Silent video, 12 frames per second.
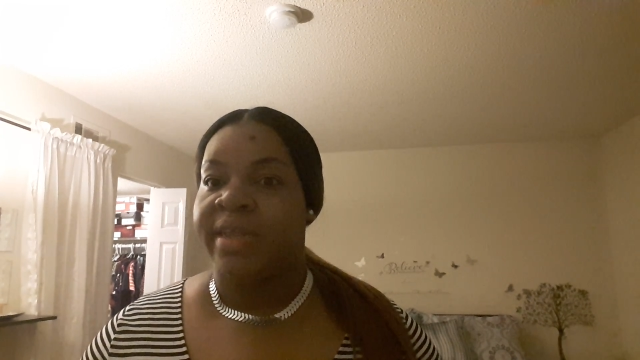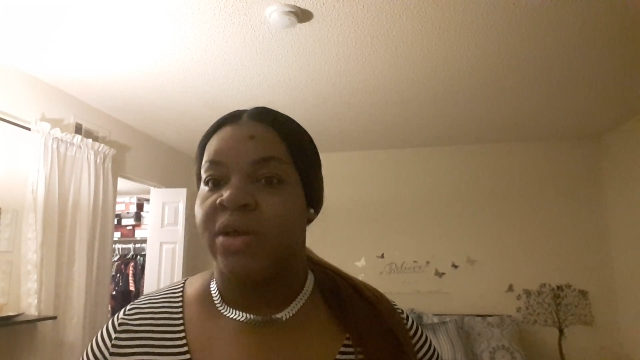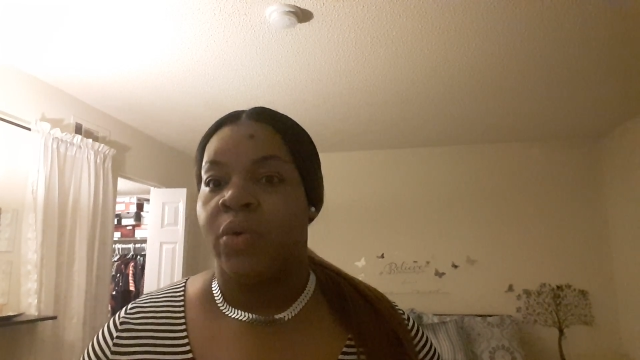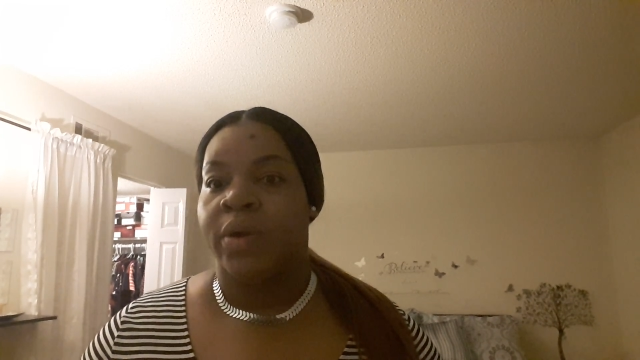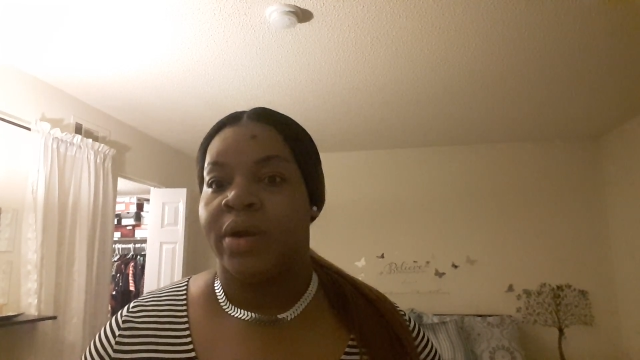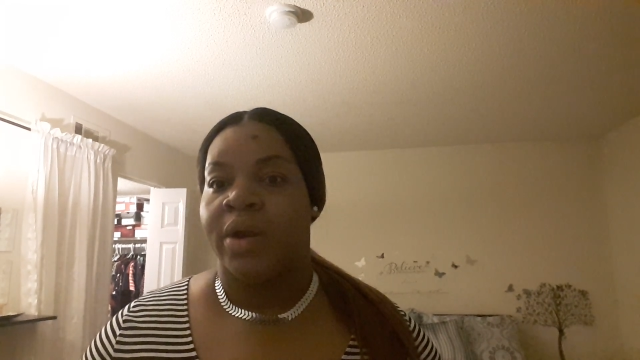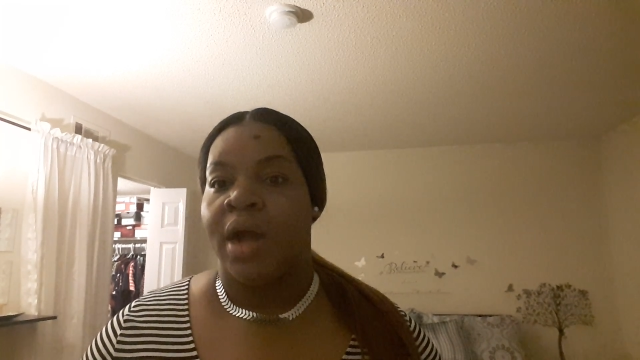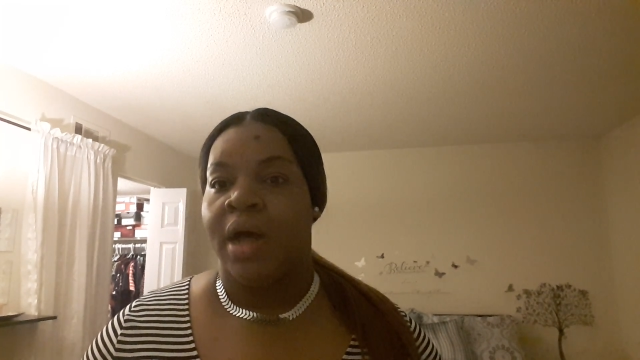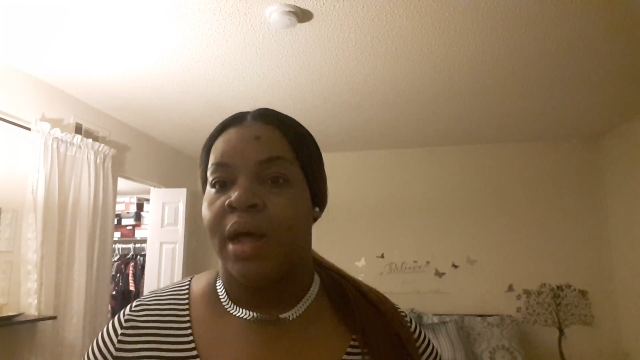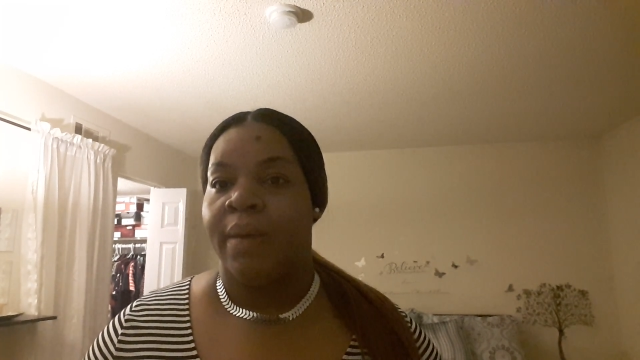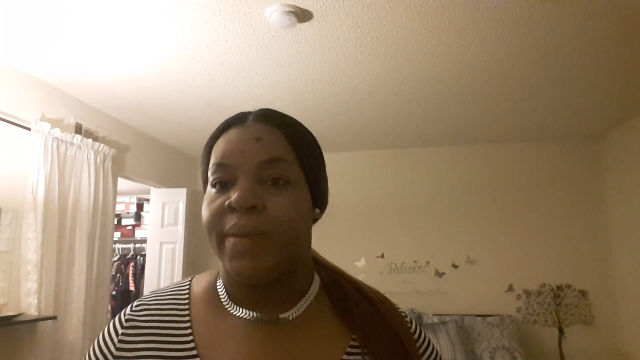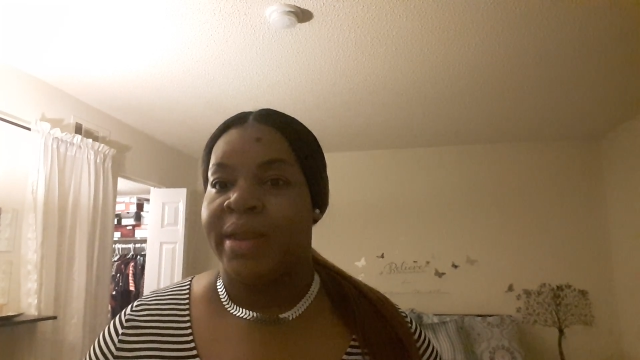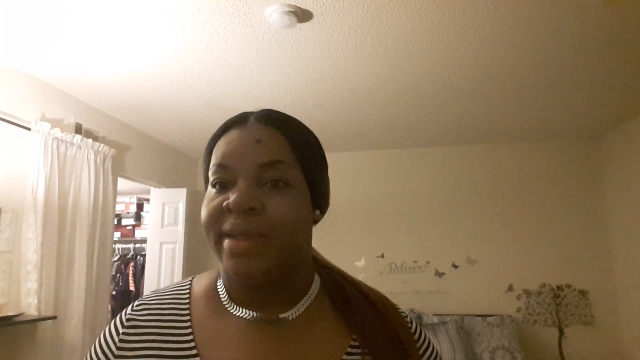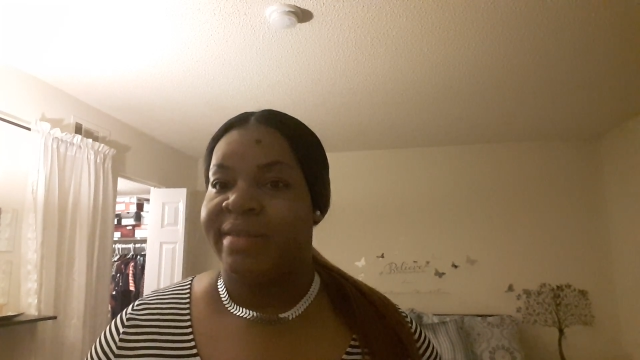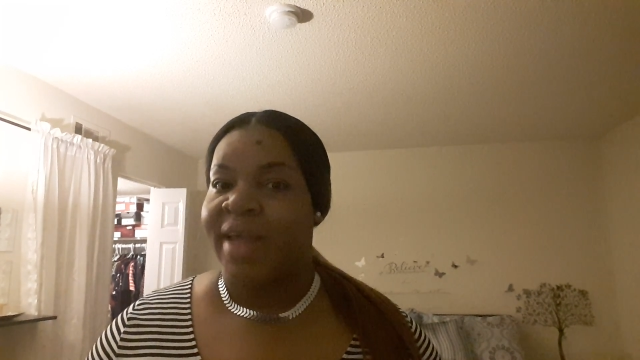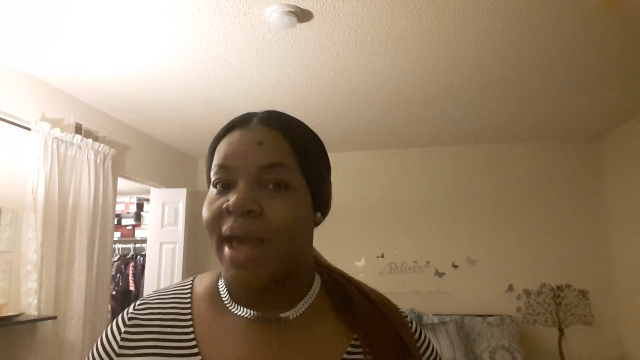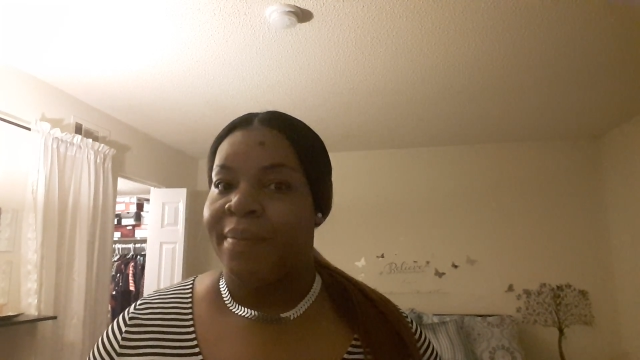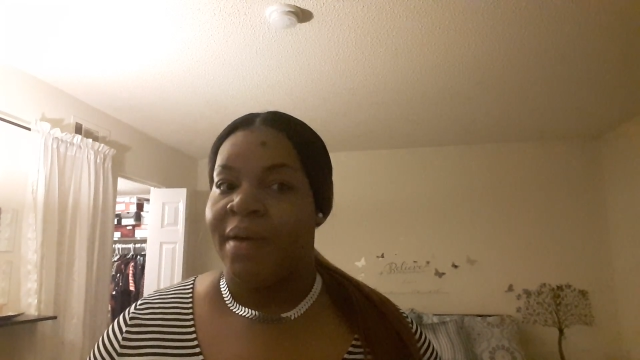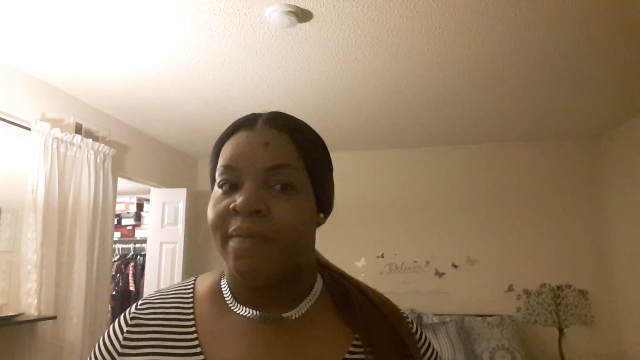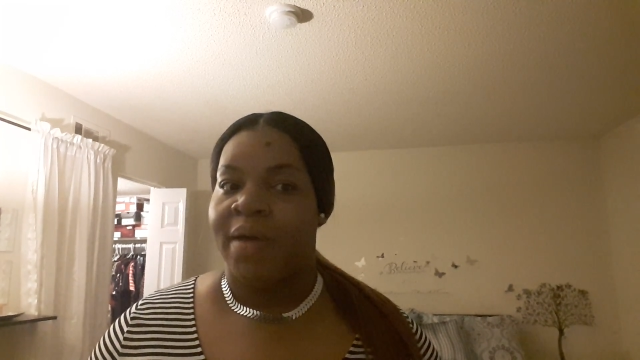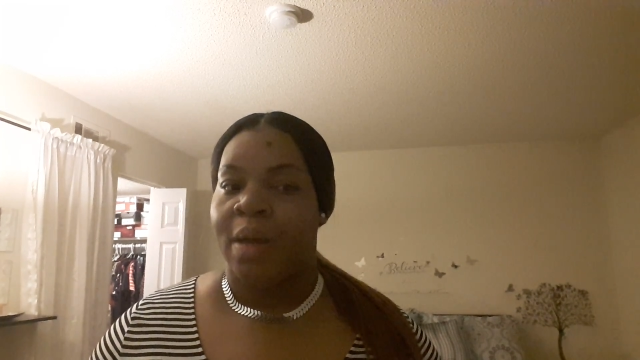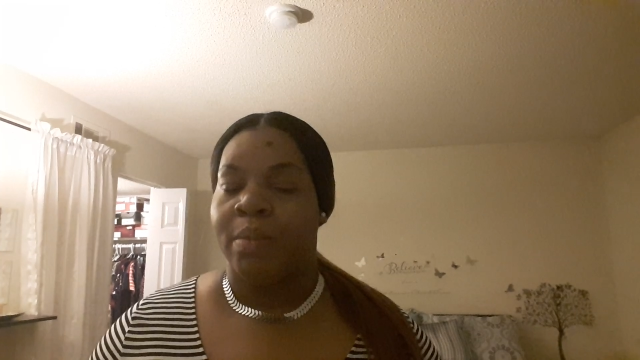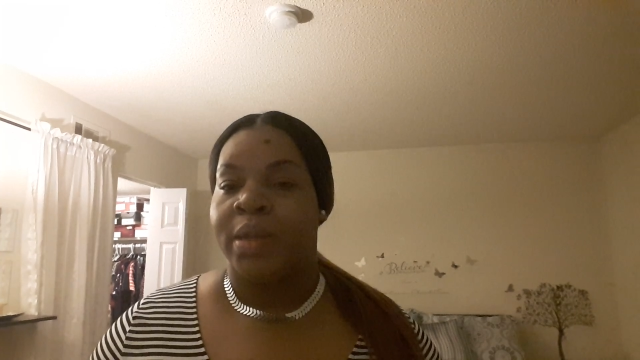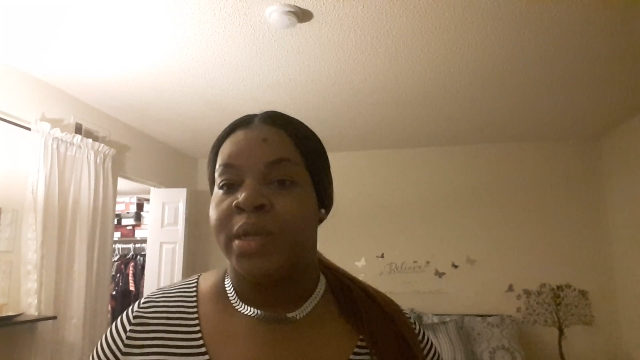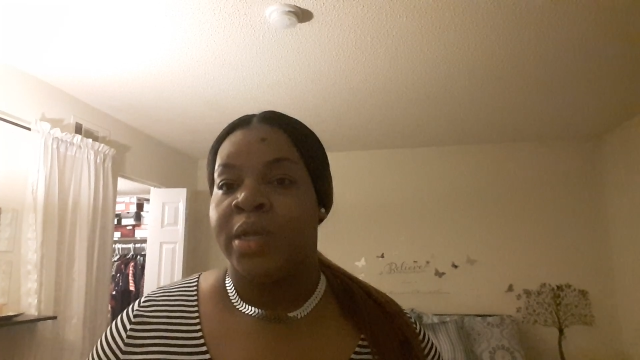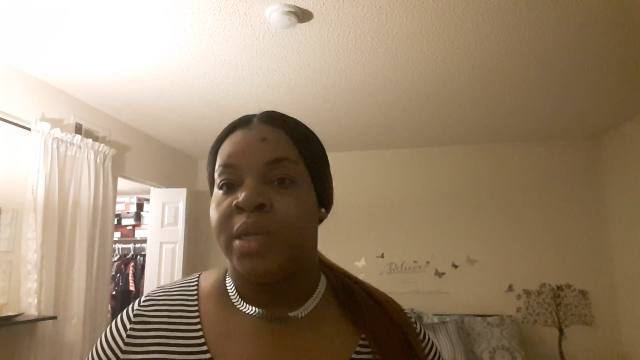or any type of